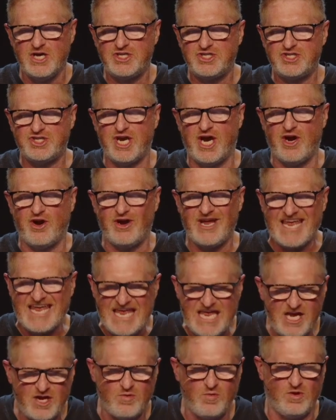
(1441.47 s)
share
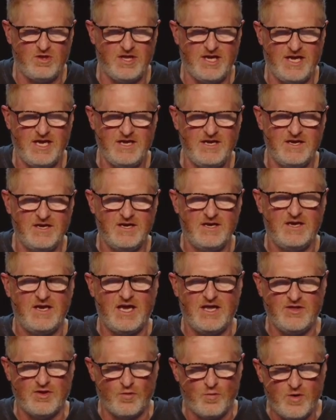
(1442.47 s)
equally
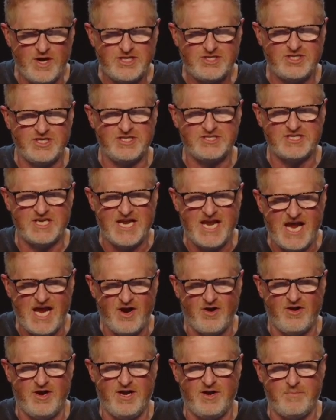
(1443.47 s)
in the riches
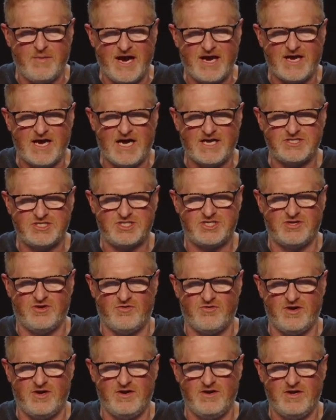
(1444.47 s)
inherited by God's
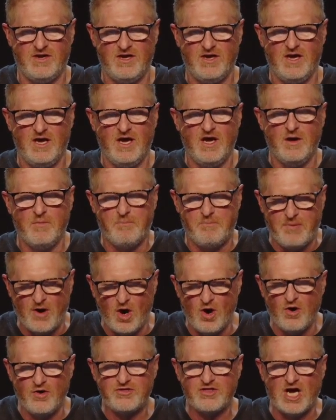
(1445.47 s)
children.
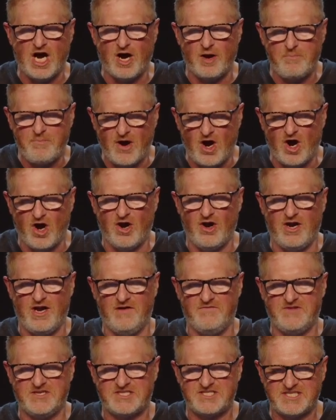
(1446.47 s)
Both are part
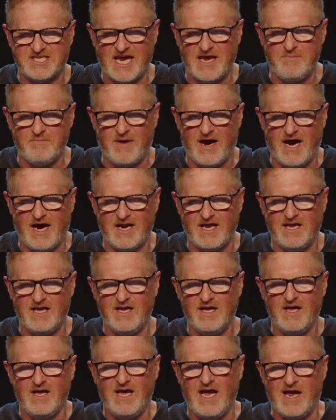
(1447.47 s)
of the same body,
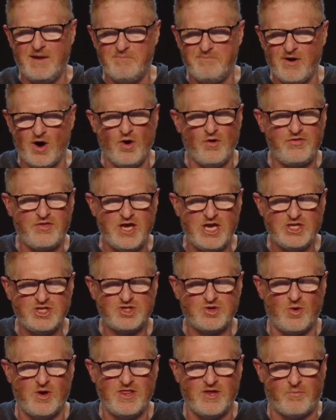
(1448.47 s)
and both
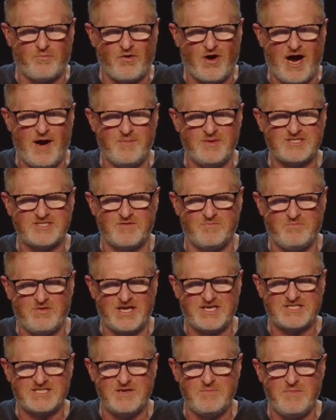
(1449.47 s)
enjoy the promise of
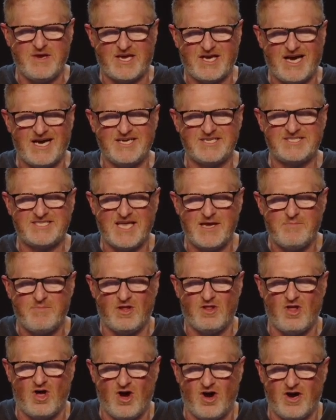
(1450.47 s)
blessing because they
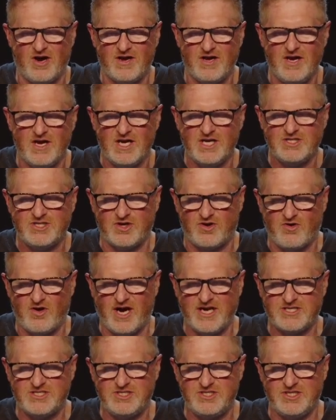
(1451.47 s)
belong to
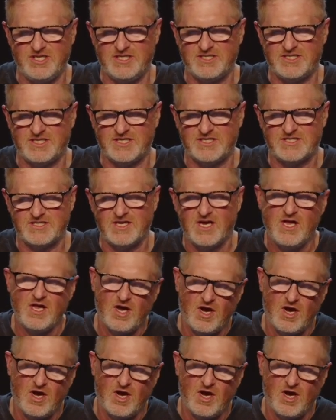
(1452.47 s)
Christ Jesus.